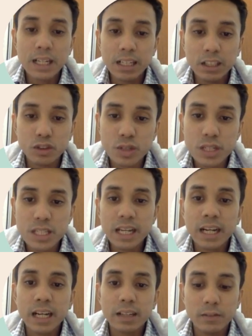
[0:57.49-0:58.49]
interests,
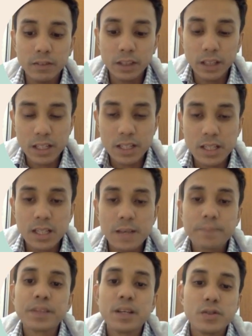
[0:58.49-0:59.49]
and activities.
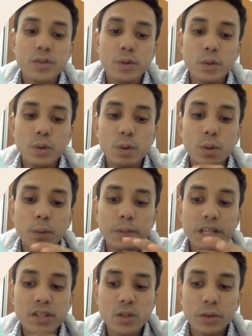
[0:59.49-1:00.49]
So
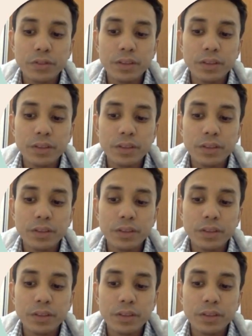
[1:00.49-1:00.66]
based on